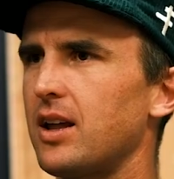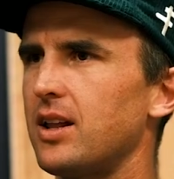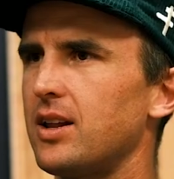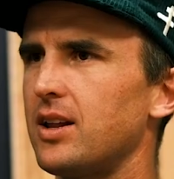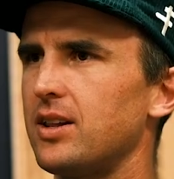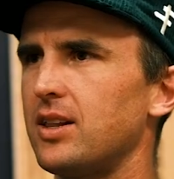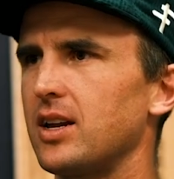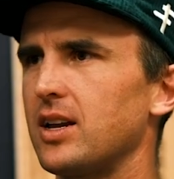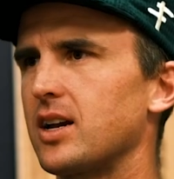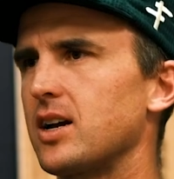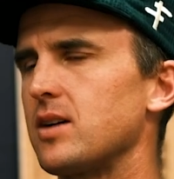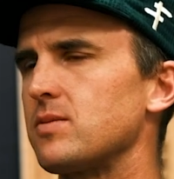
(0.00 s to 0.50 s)

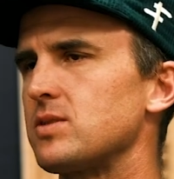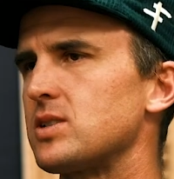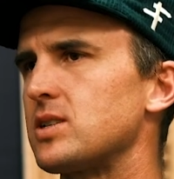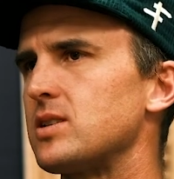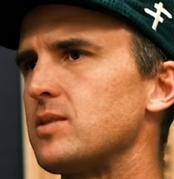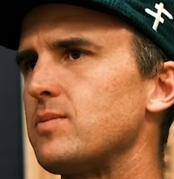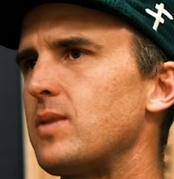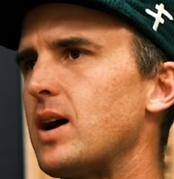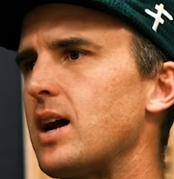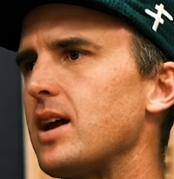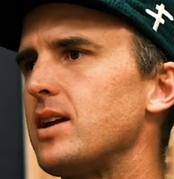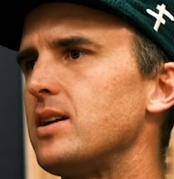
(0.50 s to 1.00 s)
that comes to
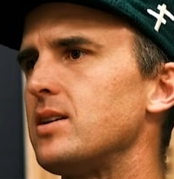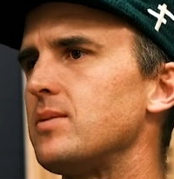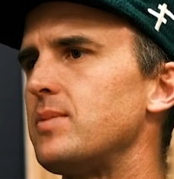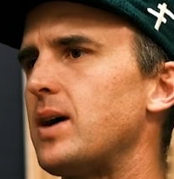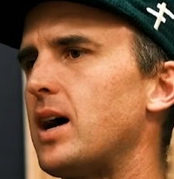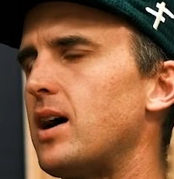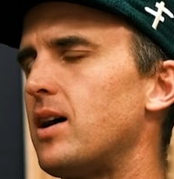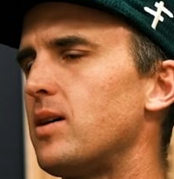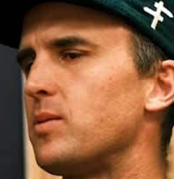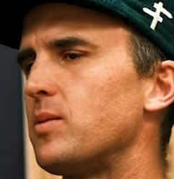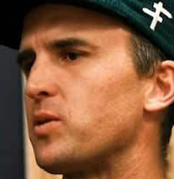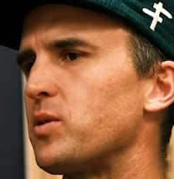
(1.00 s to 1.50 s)
mind
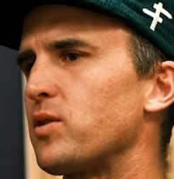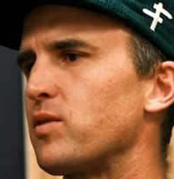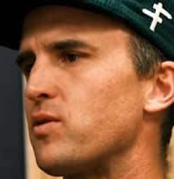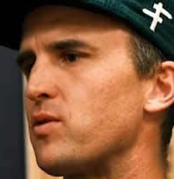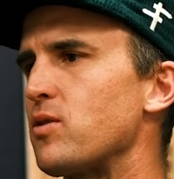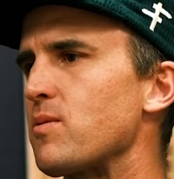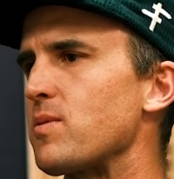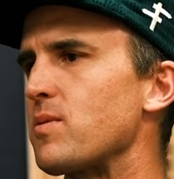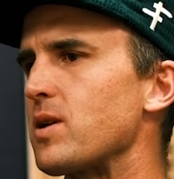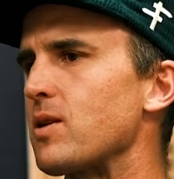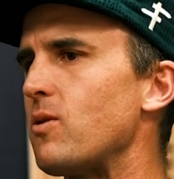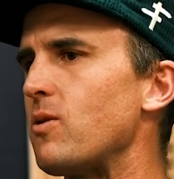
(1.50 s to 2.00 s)
about
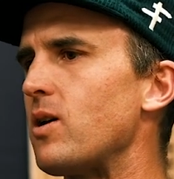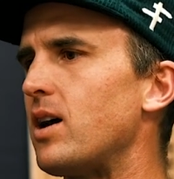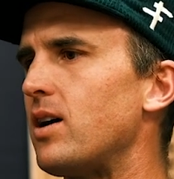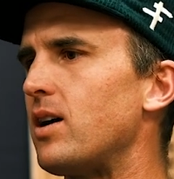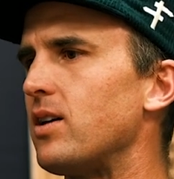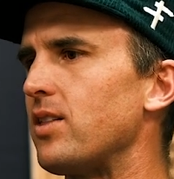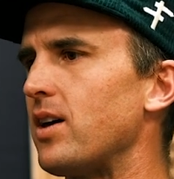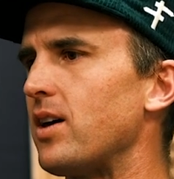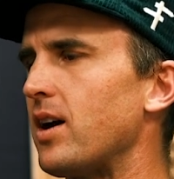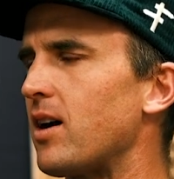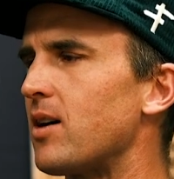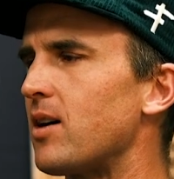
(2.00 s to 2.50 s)
performing well
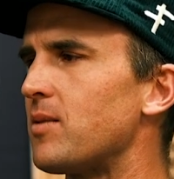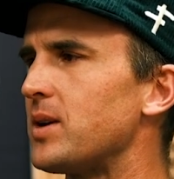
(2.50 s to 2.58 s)
there?